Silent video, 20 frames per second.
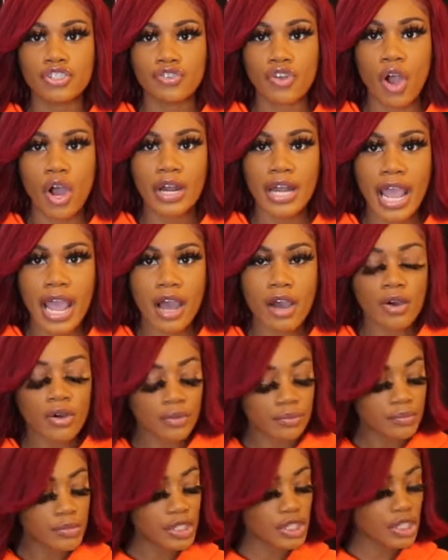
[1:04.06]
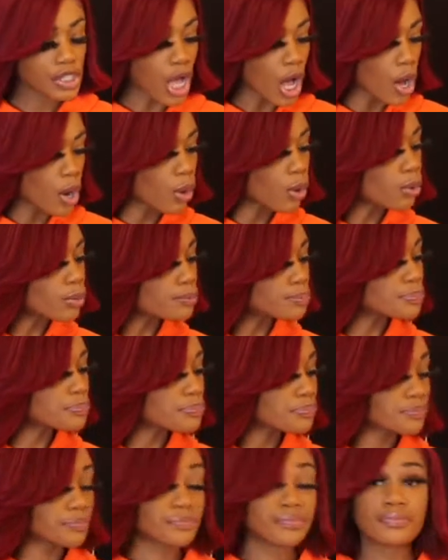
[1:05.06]
drawn out. So
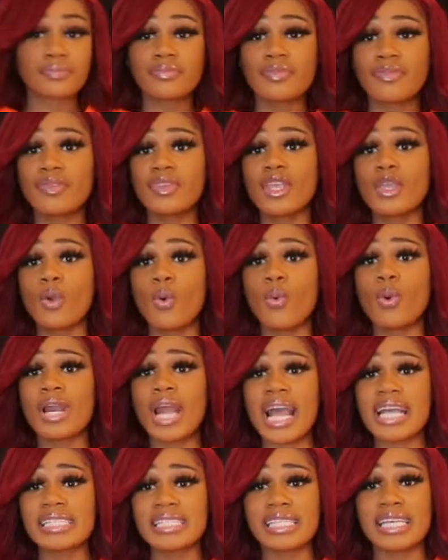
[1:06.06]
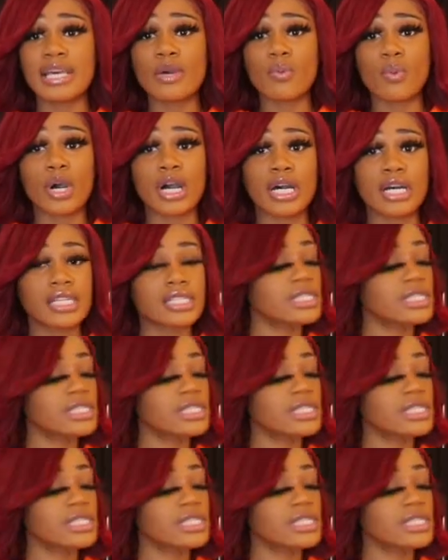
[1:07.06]
what I did was